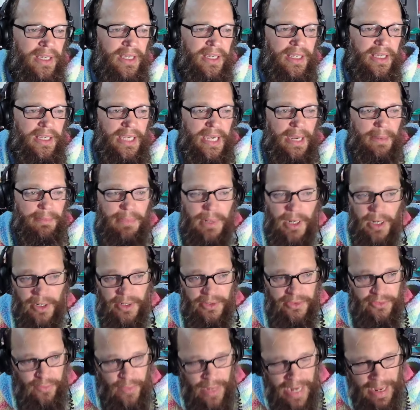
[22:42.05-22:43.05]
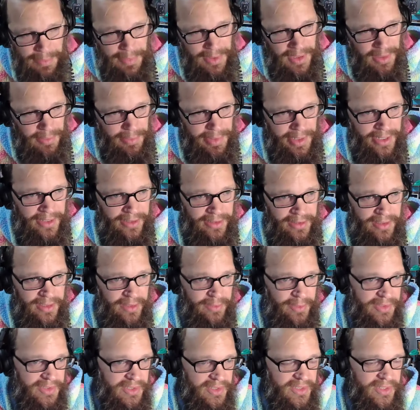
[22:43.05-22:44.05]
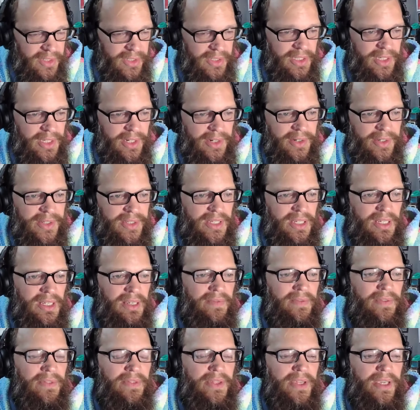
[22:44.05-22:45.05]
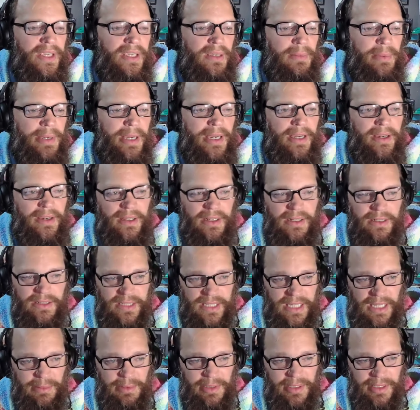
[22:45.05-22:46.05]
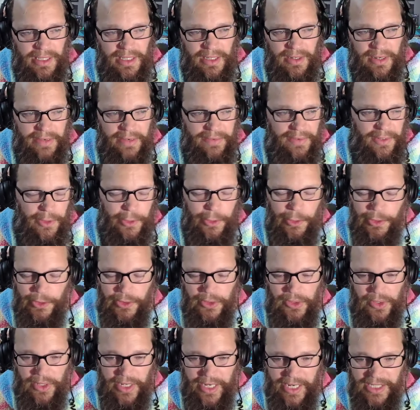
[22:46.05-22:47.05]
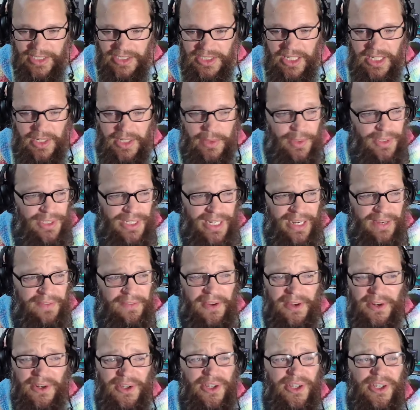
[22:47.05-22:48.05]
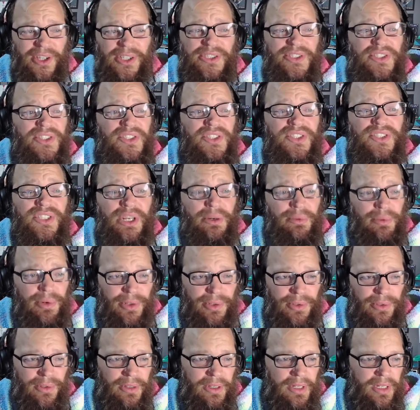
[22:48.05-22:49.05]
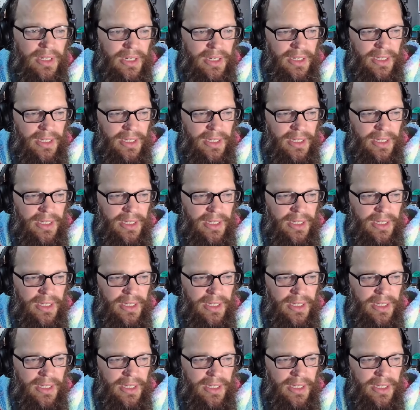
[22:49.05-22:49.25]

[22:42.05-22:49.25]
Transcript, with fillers: He got bars rapping apparently, which is hilarious to even think about. Tim and Leo have a cool little handshake, which I found hysterical.